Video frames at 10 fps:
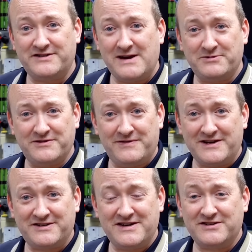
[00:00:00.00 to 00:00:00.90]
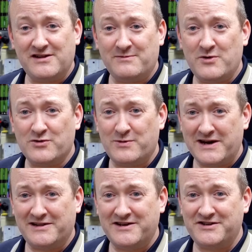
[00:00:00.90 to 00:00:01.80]
I was able to fix things a lot more
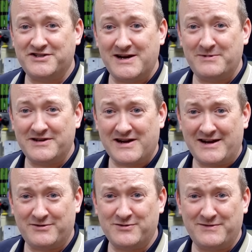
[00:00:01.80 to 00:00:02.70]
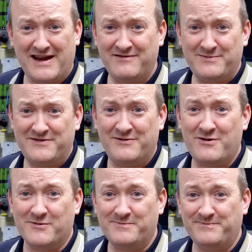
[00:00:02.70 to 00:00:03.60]
quickly and cheaper than I had done ever before.